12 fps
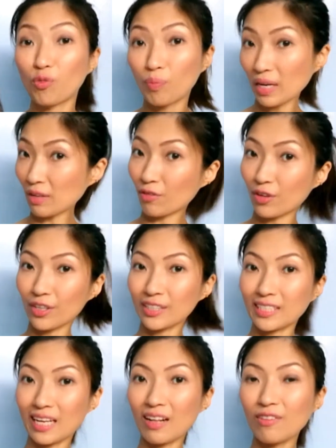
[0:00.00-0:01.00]
pick for
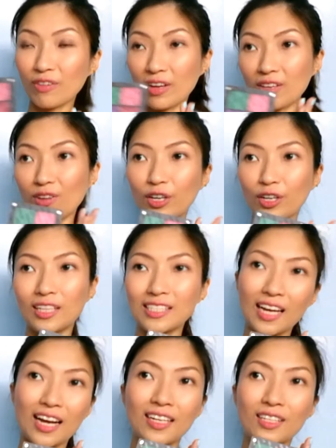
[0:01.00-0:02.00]
yourself and you're
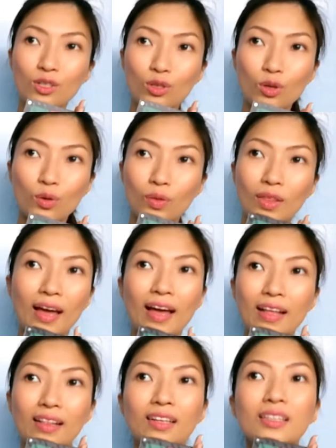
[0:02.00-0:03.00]
decided to know that